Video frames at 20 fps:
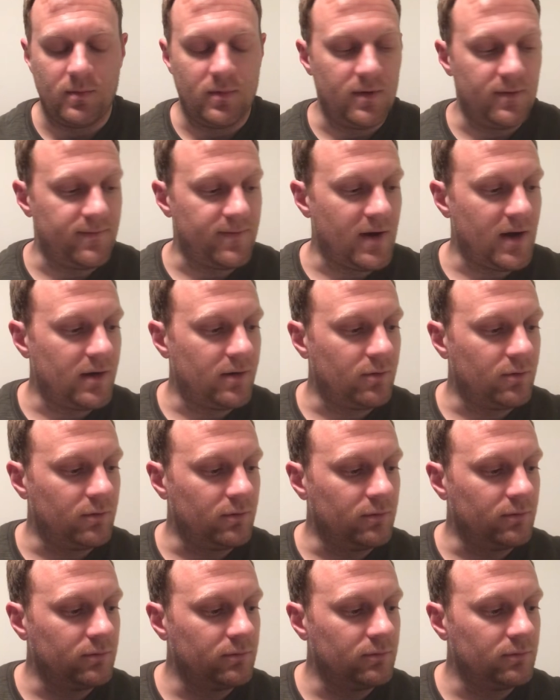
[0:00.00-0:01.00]
The
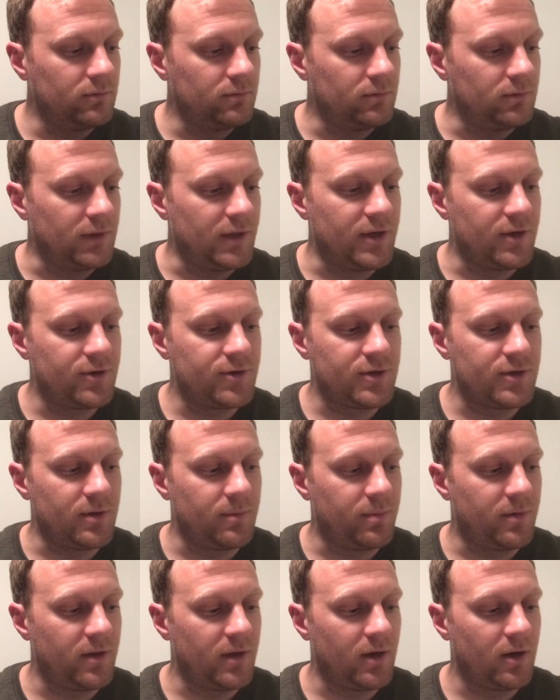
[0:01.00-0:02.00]
final
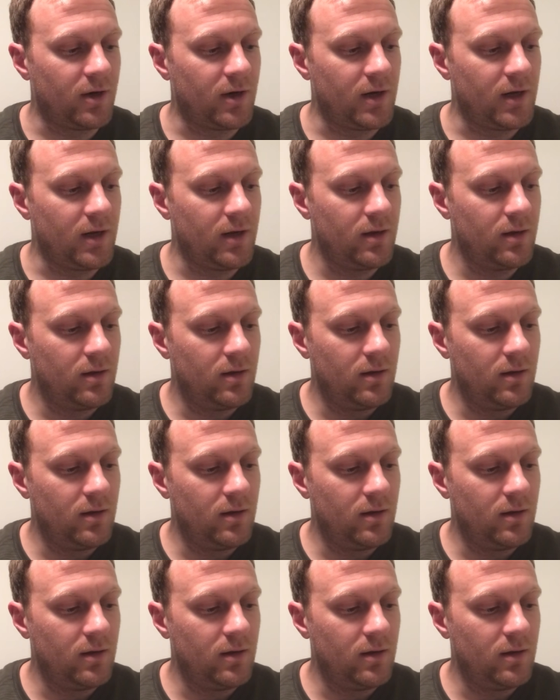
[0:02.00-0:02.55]
leadership theory